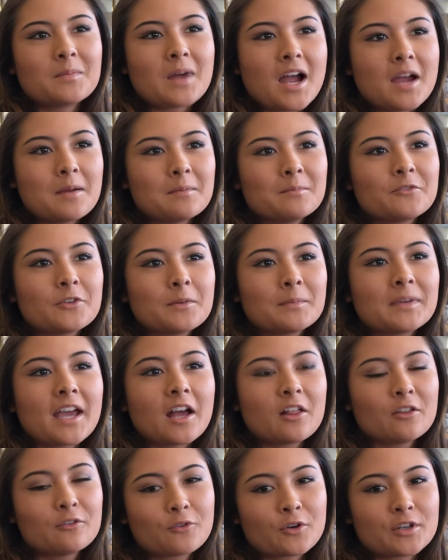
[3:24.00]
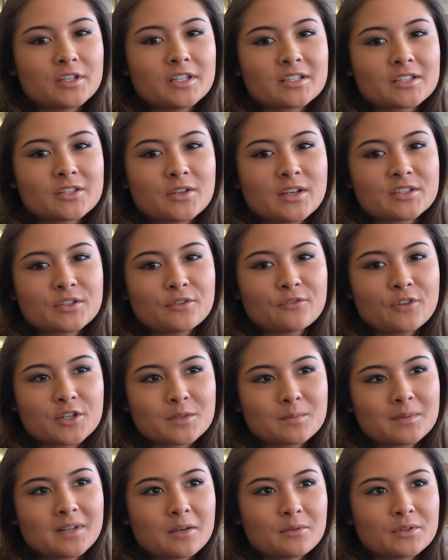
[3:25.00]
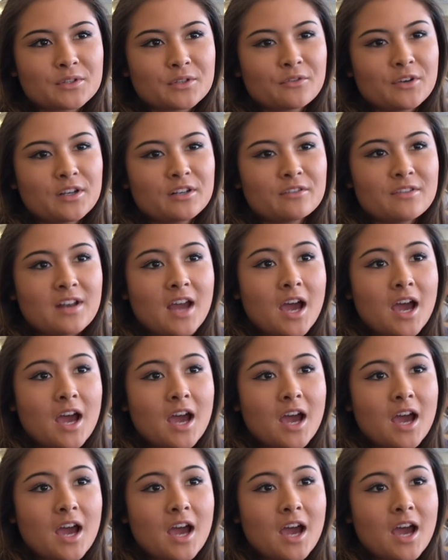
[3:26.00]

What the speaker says: I'm from California, so as a freshman I was afraid of